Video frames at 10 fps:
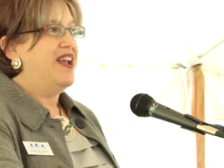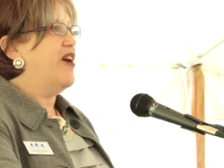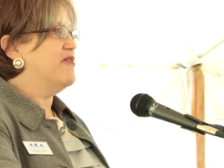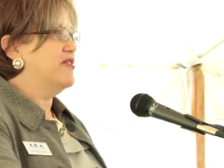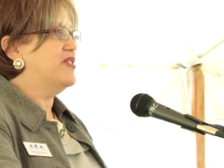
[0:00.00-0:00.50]

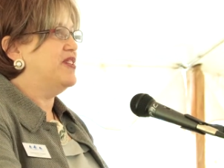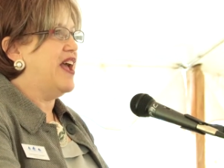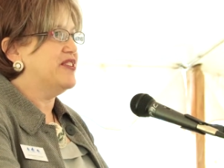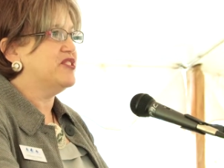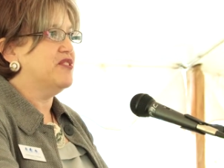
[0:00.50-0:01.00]
over the
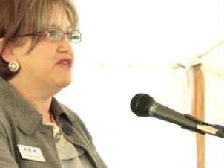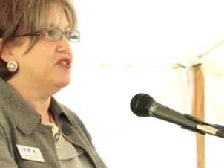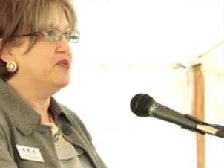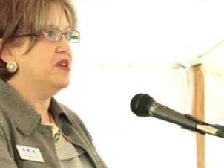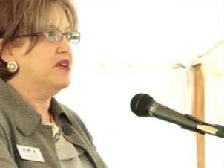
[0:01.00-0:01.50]
last
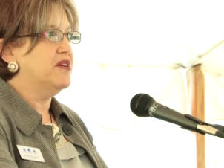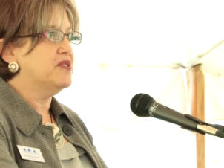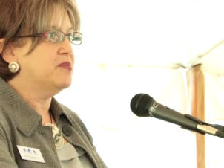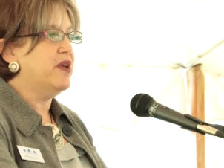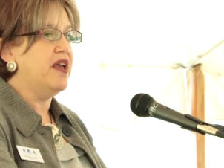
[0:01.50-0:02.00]
few
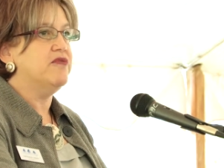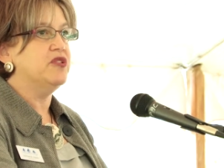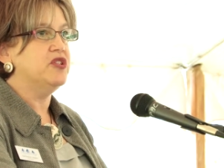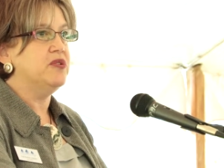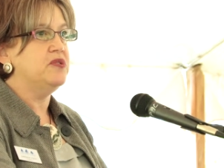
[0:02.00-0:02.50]
years. We have
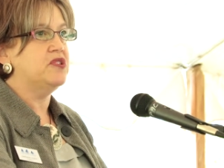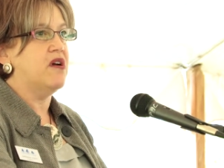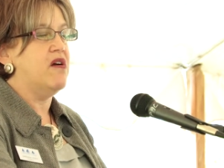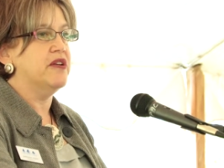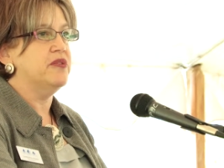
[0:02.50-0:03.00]
reduced
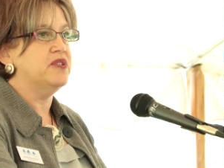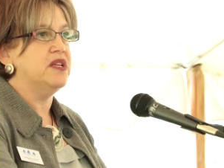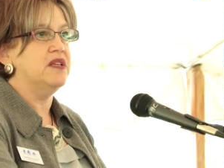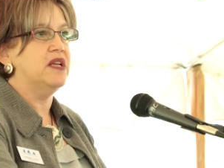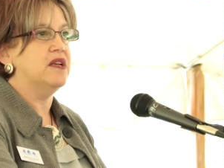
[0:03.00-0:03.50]
our
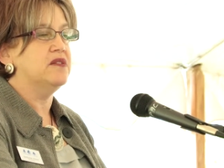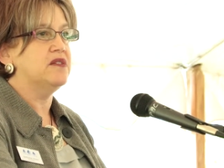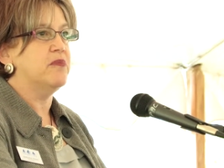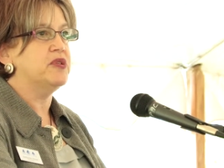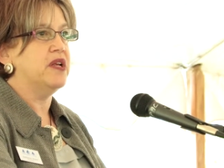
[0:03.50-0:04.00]
utility
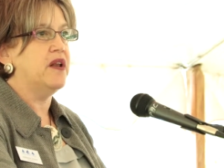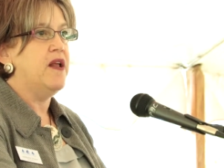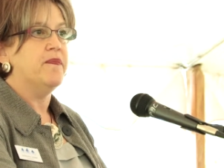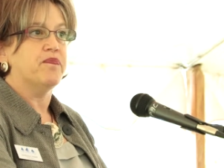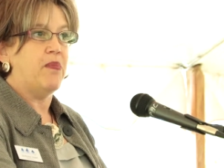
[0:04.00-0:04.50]
consumption
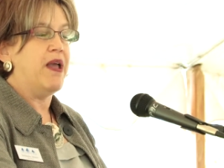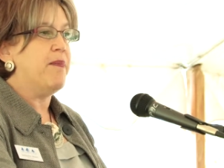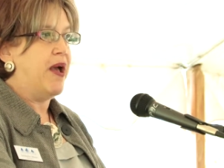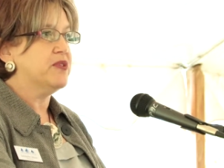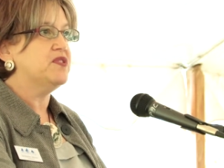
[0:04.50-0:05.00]
by
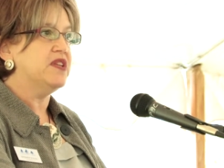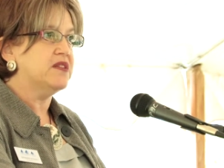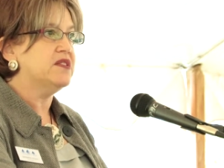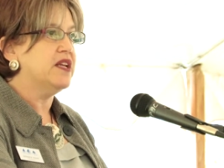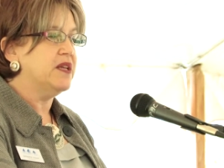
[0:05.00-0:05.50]
about
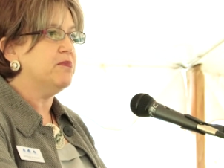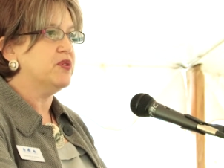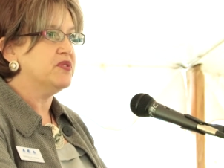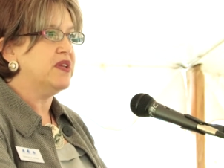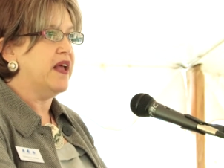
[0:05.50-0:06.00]

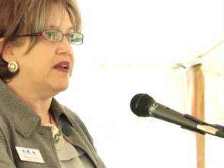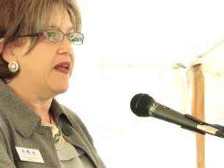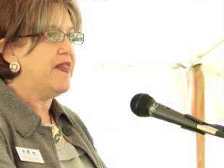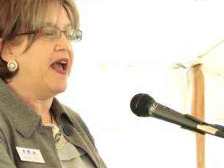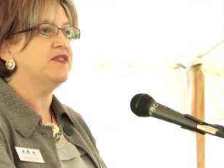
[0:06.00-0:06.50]
16%,
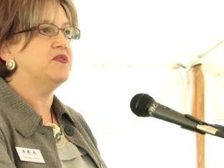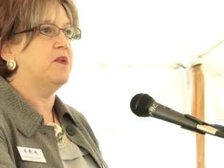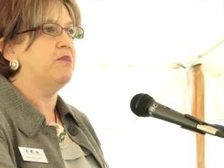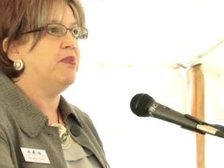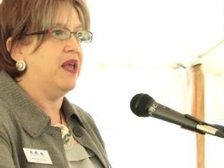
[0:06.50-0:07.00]
and that's
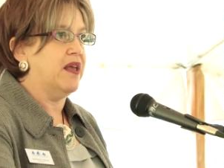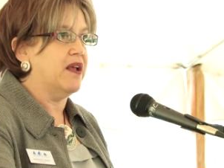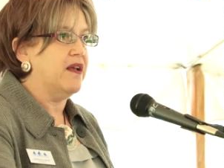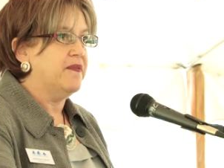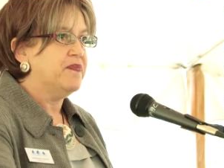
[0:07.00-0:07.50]

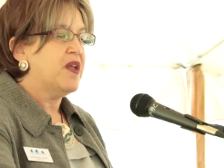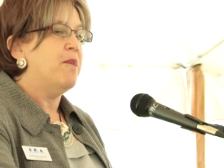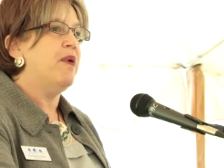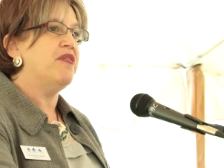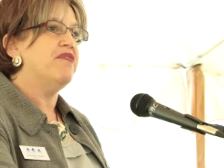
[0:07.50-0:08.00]
big.
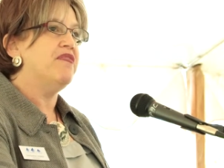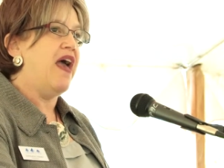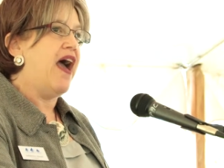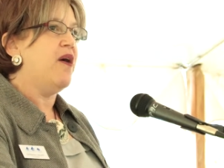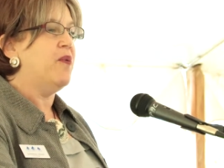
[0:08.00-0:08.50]
But
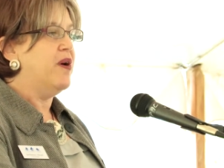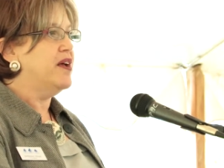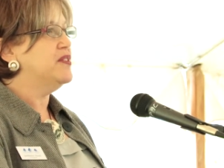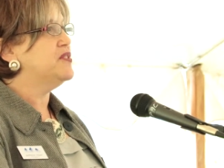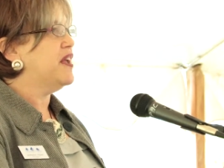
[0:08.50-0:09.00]
that
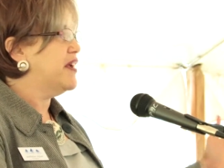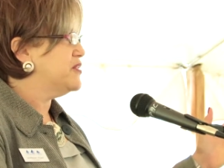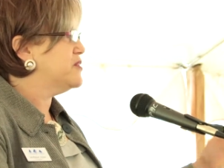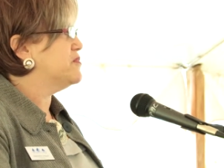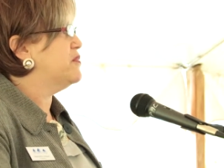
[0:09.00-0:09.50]
was,
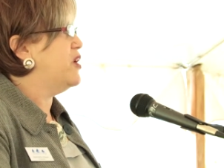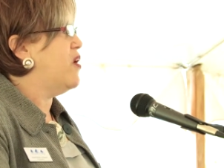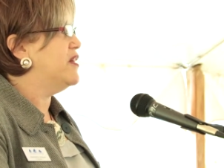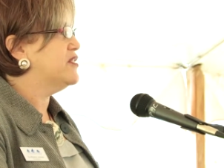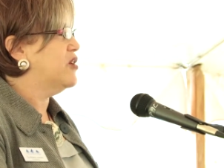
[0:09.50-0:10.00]
as we
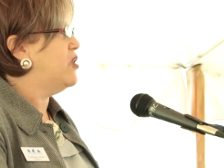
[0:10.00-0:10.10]
call it, the